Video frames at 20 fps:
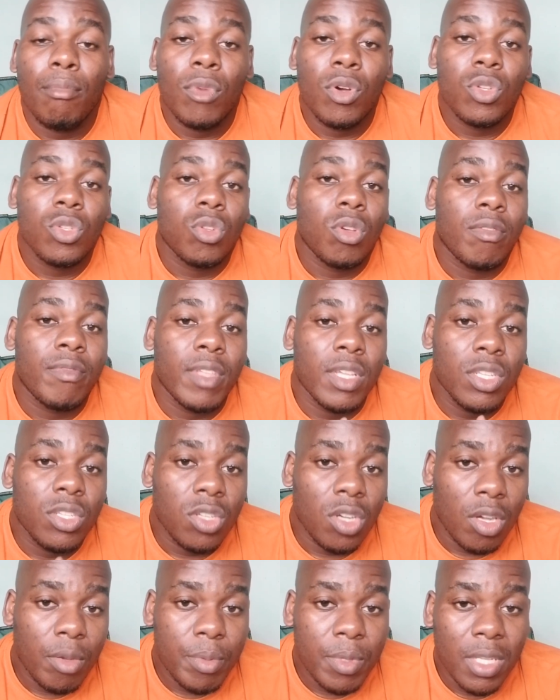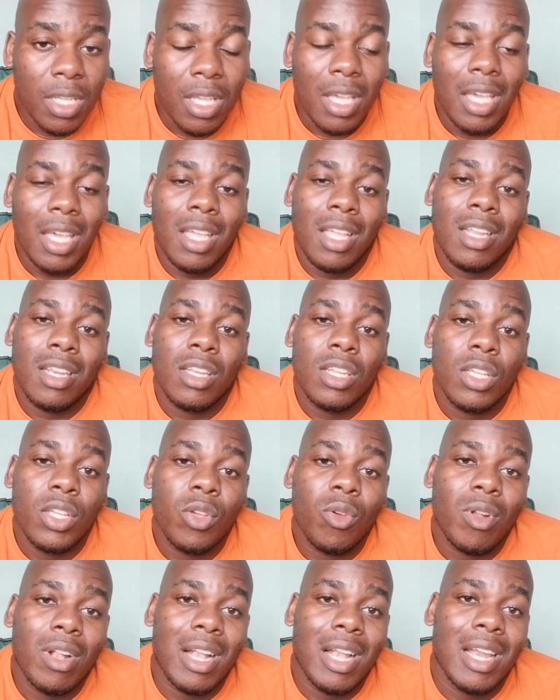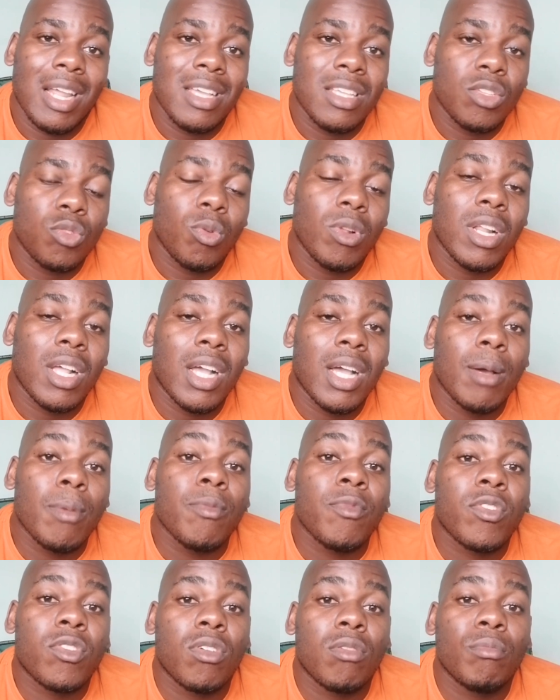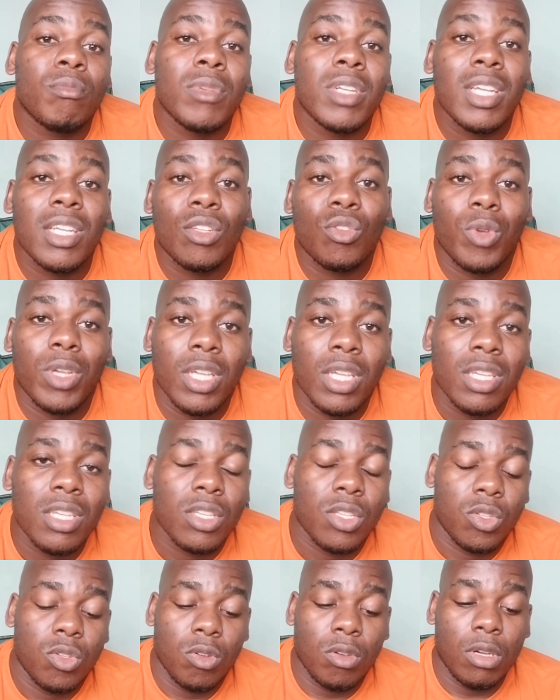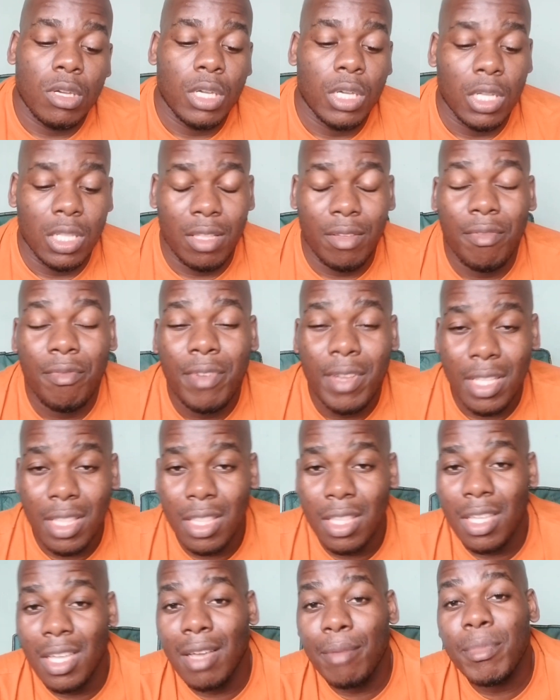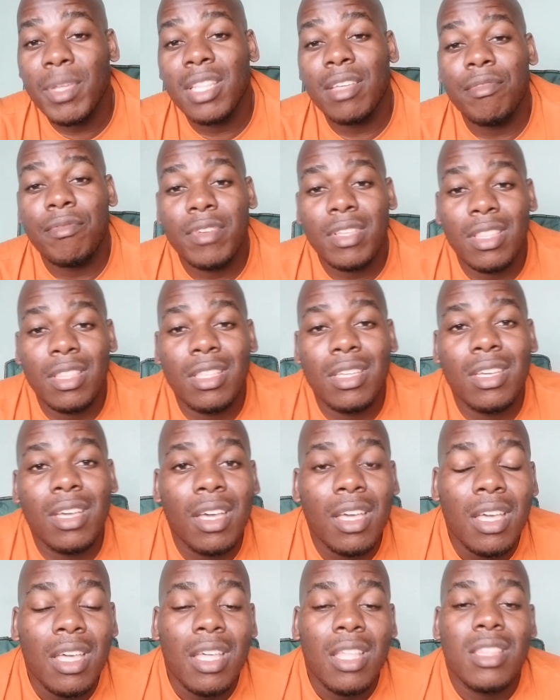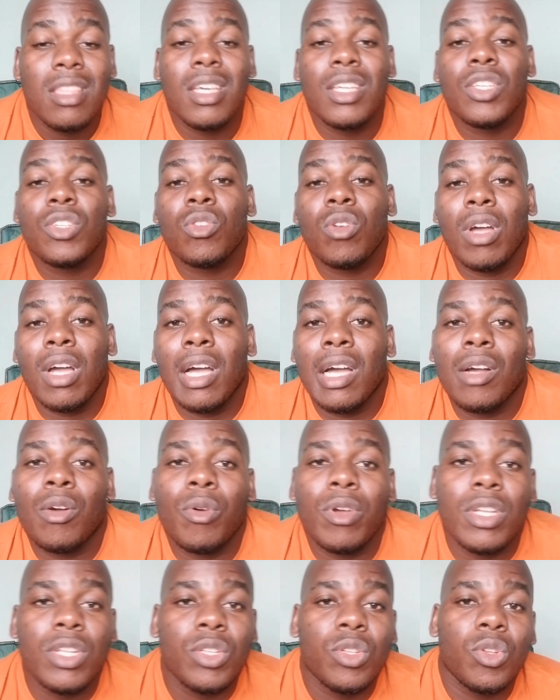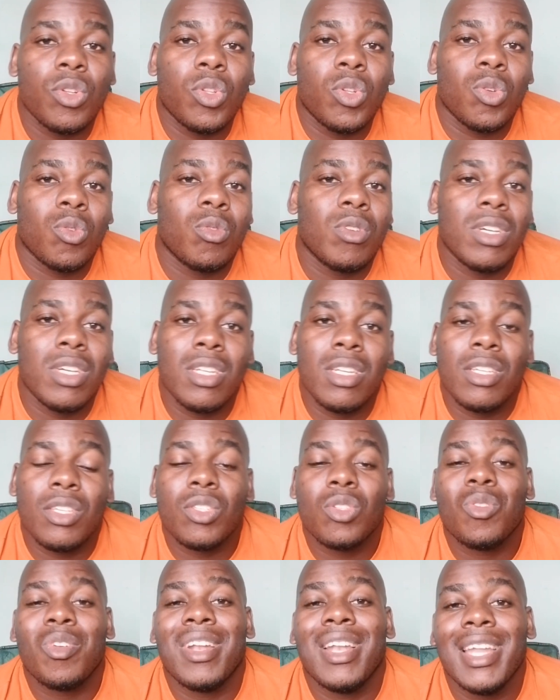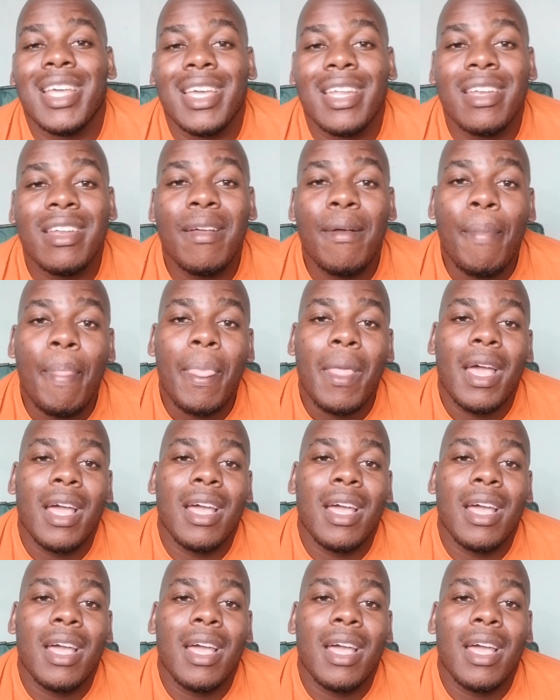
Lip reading: most of the jobs, and your clients will come from networking. So the fifth thing that you are going to do, it is to learn